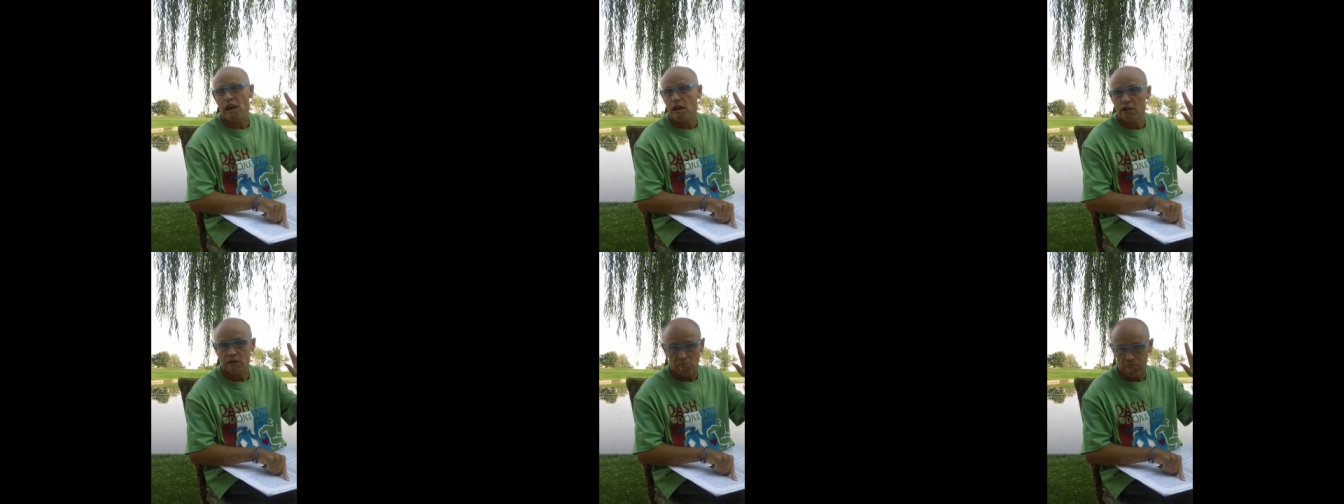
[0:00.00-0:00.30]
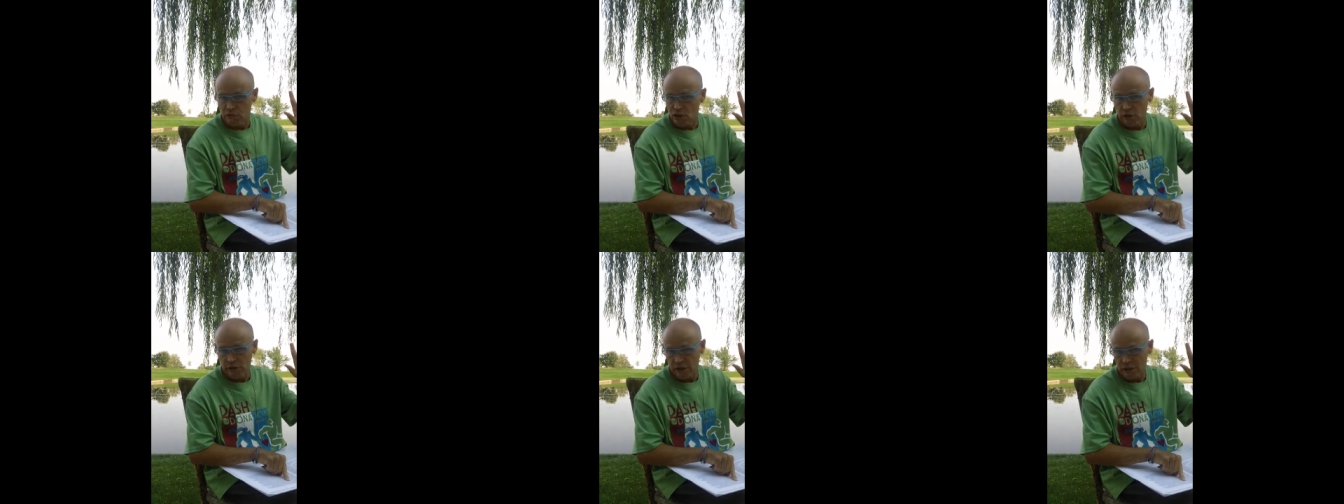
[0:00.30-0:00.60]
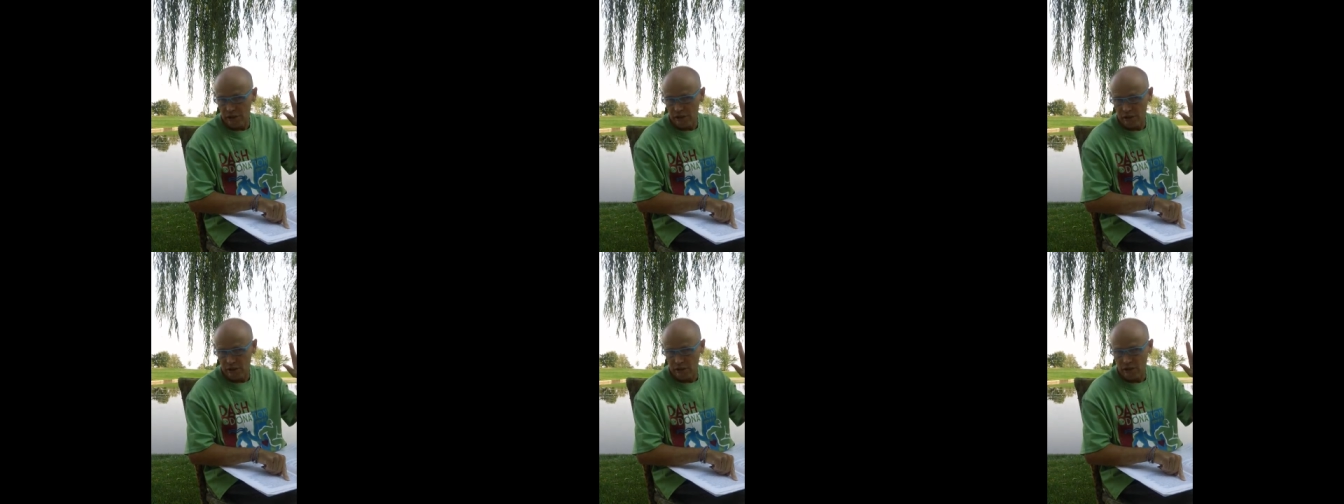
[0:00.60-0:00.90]
is
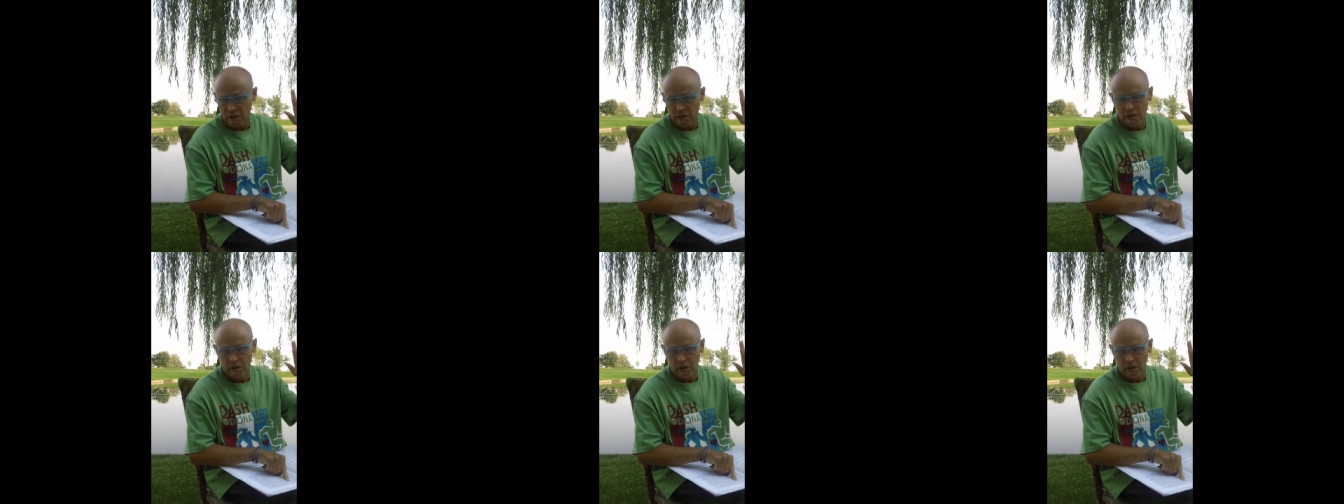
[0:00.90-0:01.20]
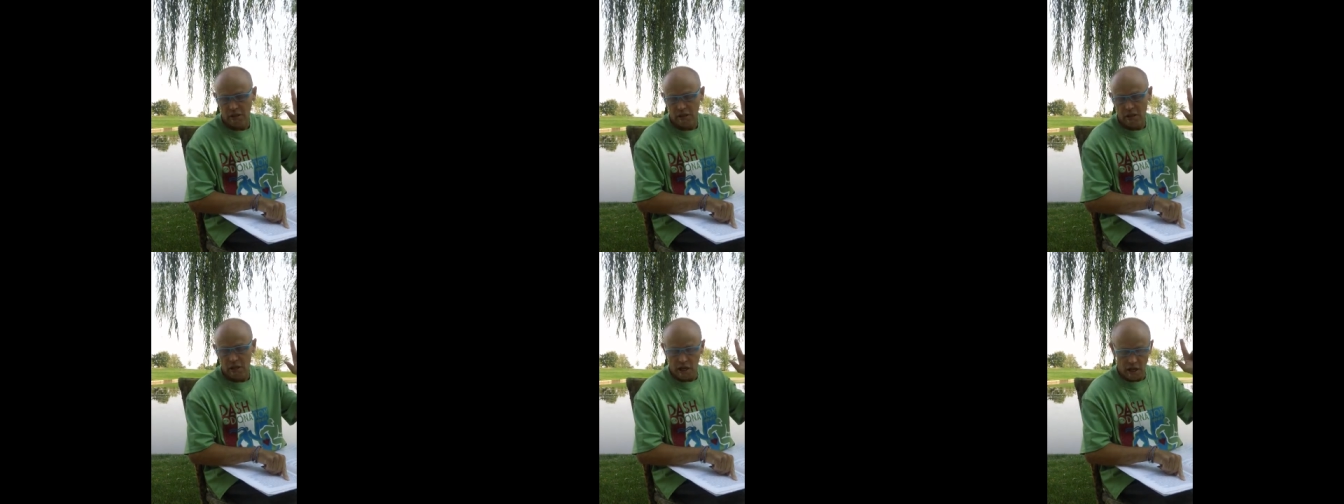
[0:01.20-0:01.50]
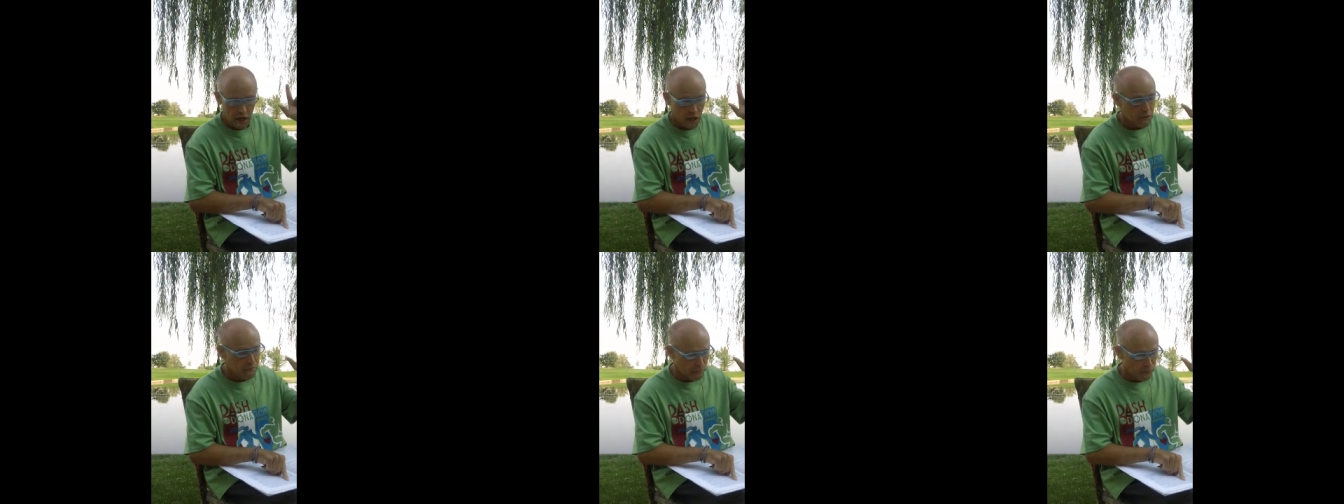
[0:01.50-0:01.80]
brilliant.
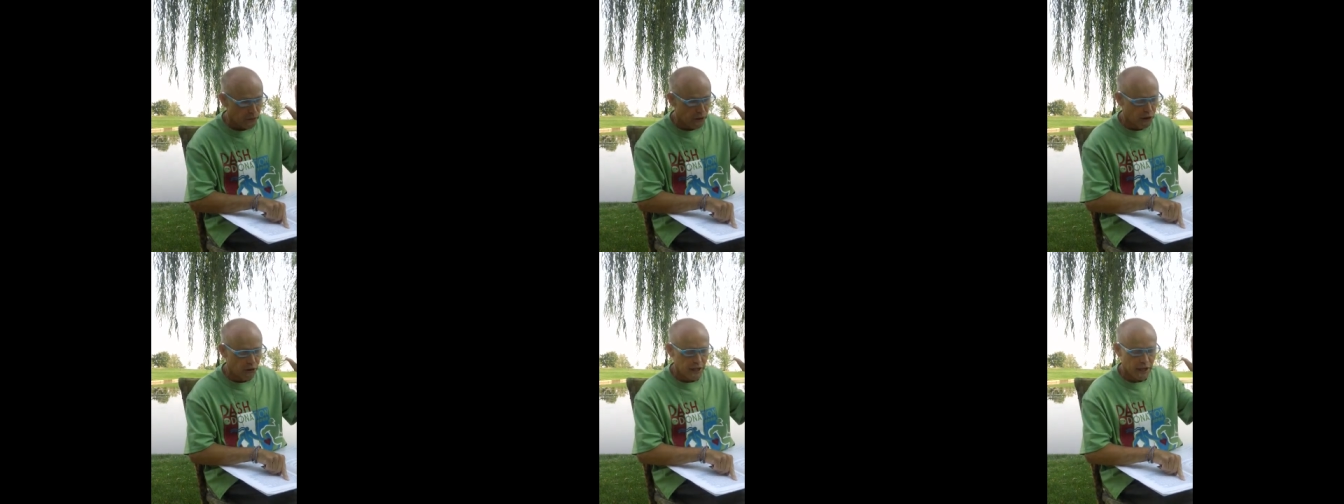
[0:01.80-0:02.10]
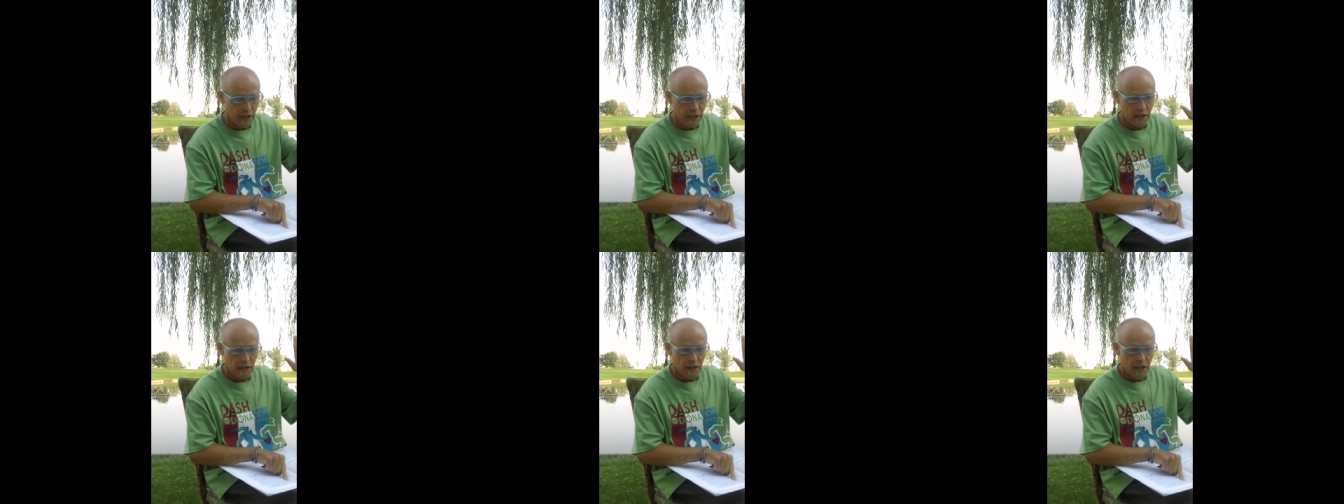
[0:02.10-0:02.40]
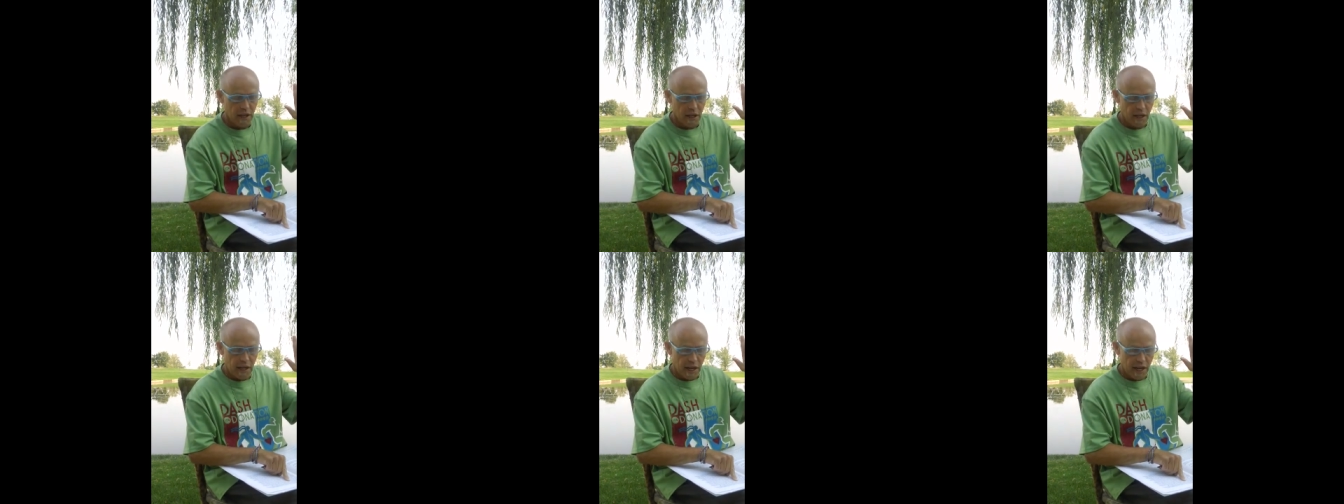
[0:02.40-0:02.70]
He is brilliant,
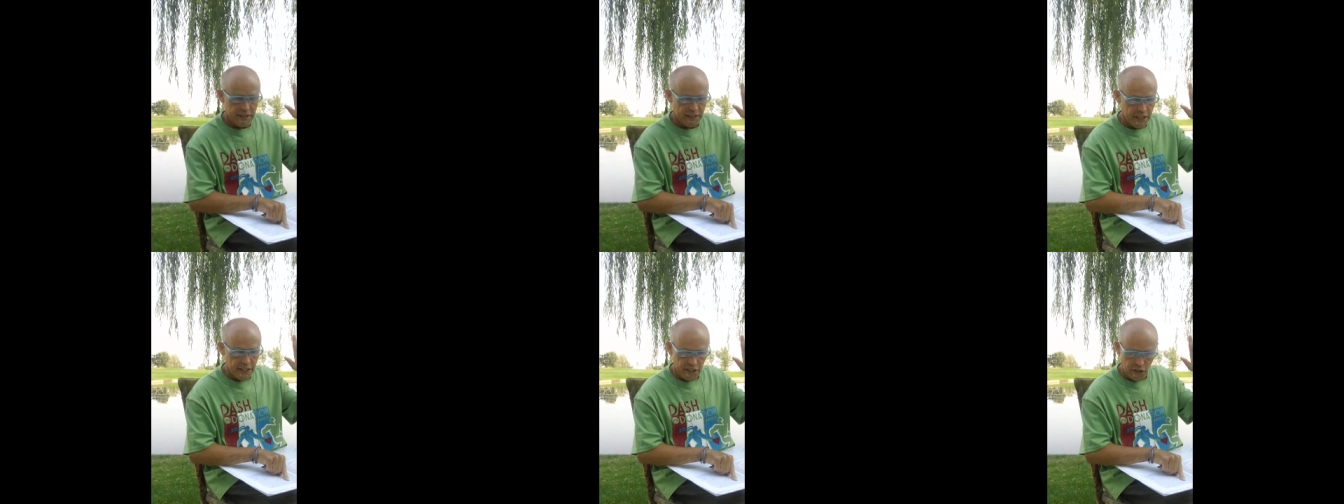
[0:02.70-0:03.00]
as he's